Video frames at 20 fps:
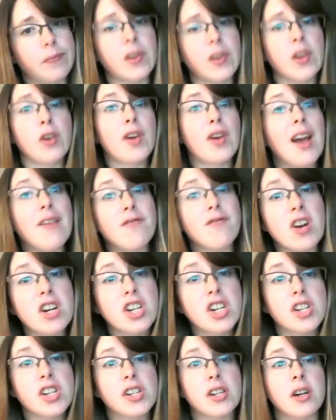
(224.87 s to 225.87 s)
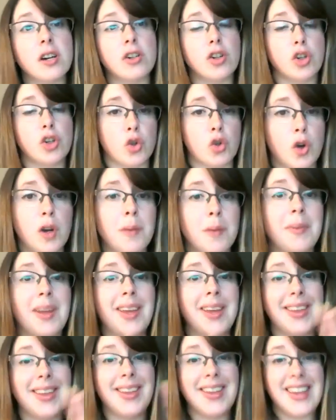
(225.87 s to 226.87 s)
you can register to join
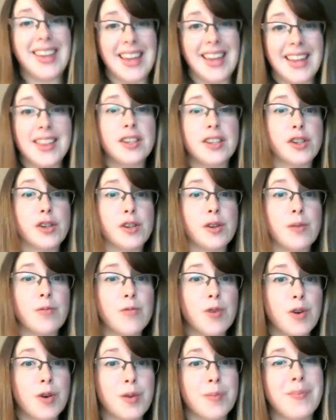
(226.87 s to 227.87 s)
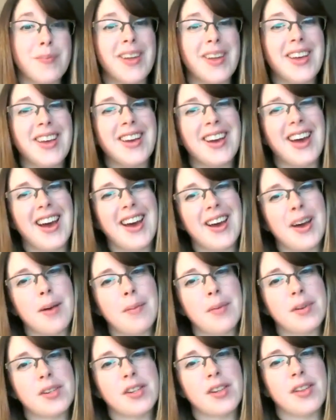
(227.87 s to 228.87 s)
me in the Zoom room
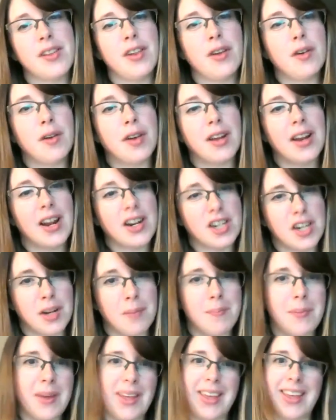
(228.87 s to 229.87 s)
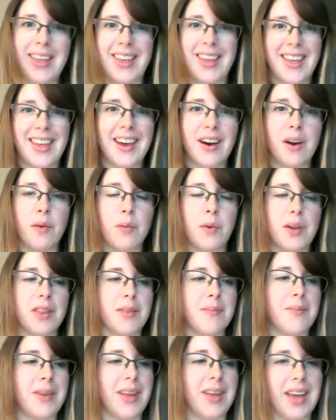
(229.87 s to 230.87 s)
so that you can actually be here
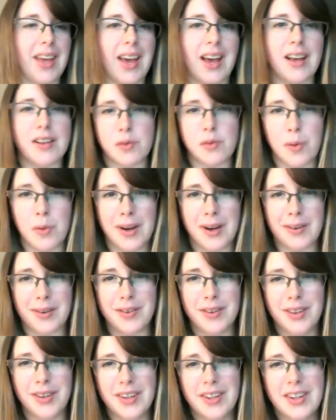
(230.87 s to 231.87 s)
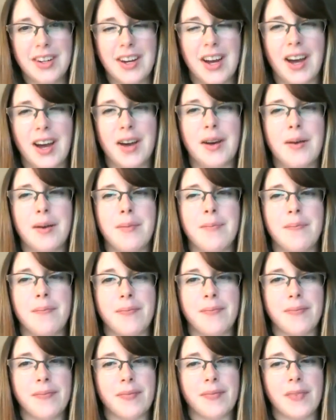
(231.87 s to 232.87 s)
with me as well.
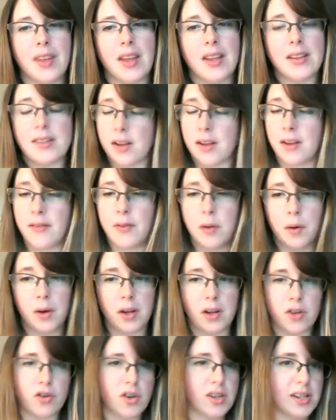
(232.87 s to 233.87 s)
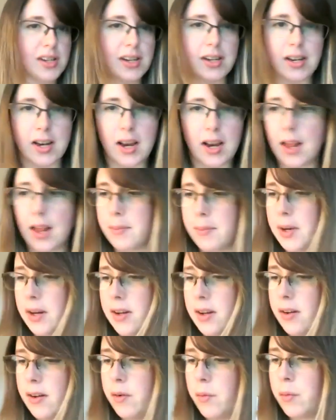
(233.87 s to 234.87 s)
So if you are interested, let me
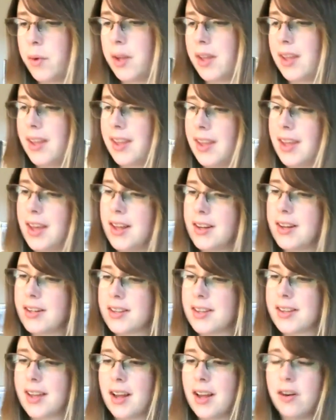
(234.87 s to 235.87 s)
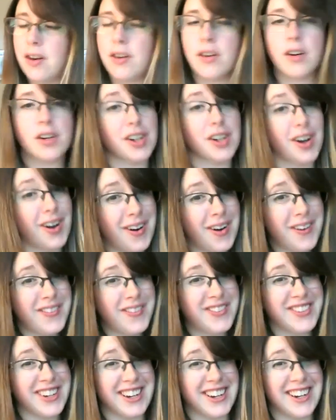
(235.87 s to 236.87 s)
know and we can get that looked
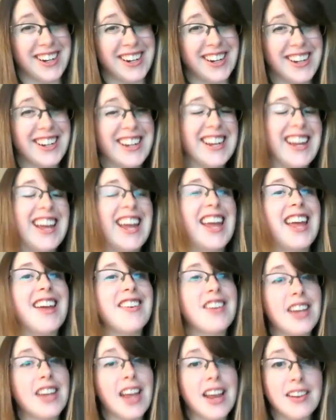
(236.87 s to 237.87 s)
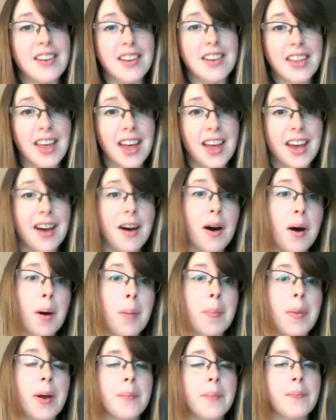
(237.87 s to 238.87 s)
after. Here at Canine Care Hub,
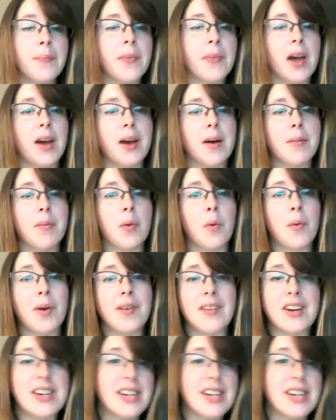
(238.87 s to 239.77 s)
we're a